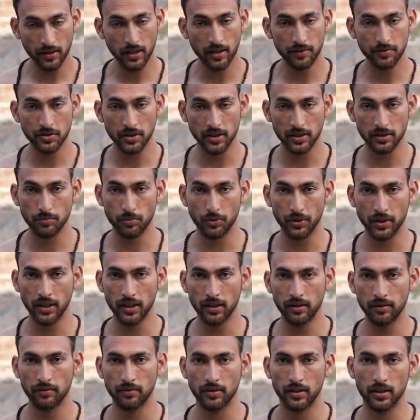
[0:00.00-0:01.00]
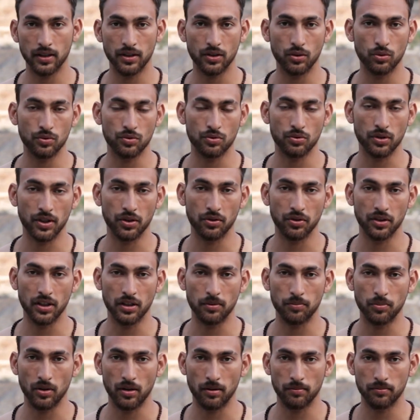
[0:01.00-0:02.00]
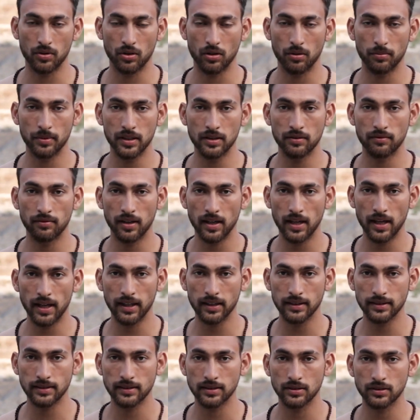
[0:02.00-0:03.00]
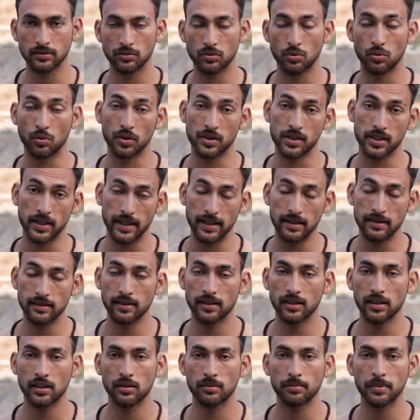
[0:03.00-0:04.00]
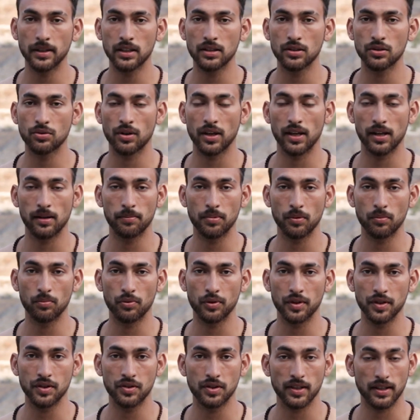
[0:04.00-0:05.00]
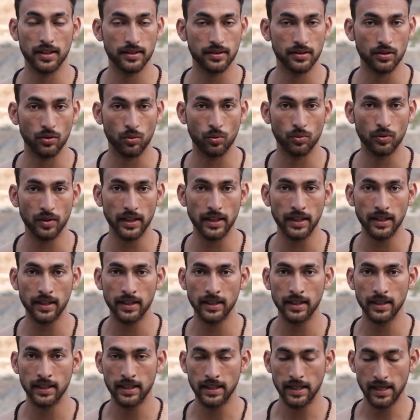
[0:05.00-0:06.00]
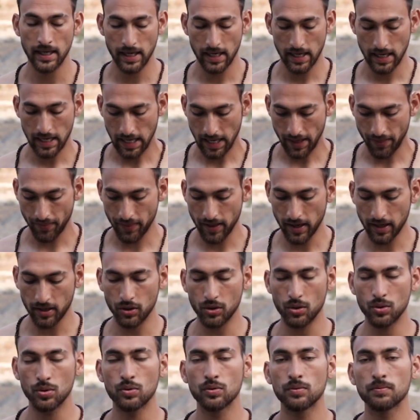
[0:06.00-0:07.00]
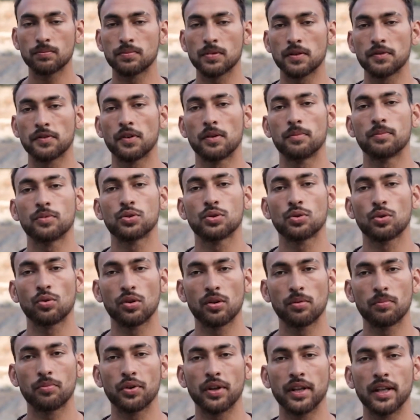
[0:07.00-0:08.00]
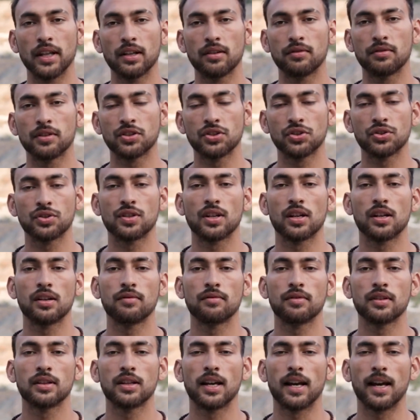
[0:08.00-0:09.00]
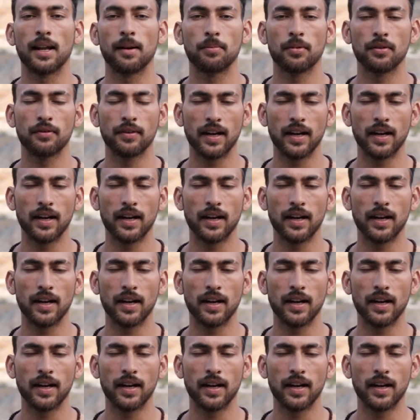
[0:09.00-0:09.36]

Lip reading: we have chest breathing, where you try to keep your abdomen relaxed or tense a little bit to help you breathe chest only. And then you perform shoulder breathing, which is done with the help of